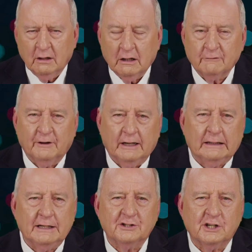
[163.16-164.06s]
And
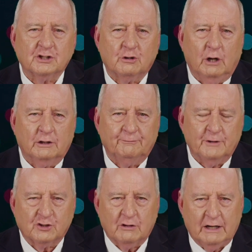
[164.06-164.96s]
finally, he says, quote,
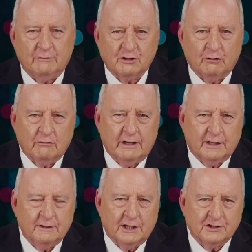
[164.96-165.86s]
Australia is already
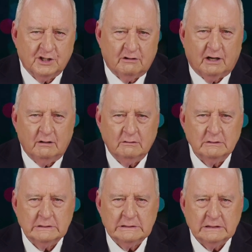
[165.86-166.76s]
at net zero
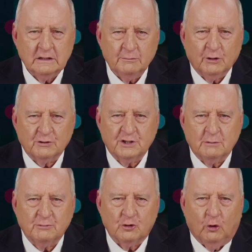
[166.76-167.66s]
because
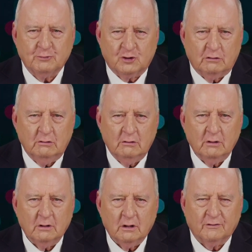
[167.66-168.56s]
the absorption
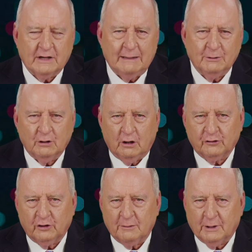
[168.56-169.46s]
of carbon
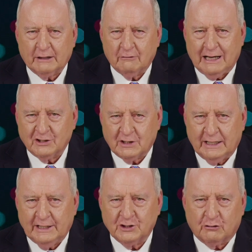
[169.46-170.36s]
dioxide by
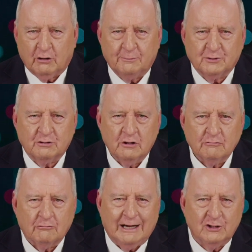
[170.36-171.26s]
grasslands, crops,
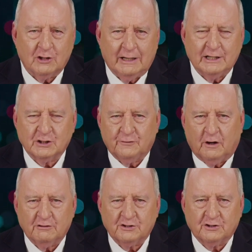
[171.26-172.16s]
rangelands,
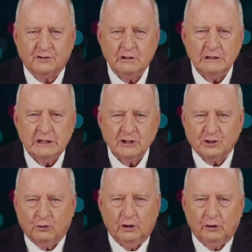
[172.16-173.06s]
forests,
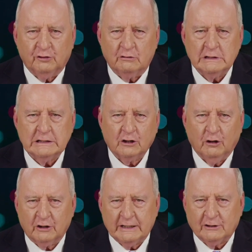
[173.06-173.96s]
soils and
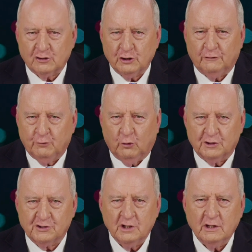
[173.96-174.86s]
continental shelf
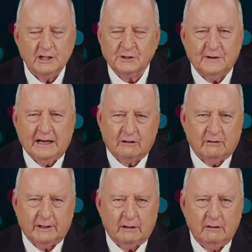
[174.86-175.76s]
waters is far
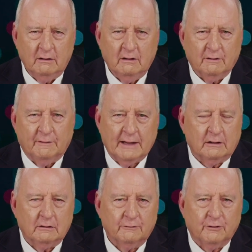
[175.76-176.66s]
greater than
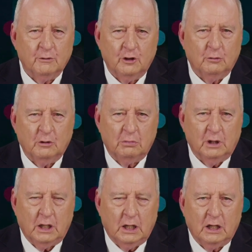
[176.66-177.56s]
that from human
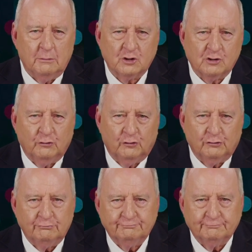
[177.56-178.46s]
being
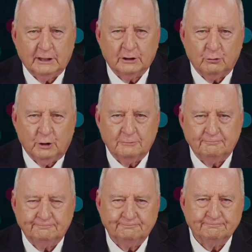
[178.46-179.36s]
emissions, unquote.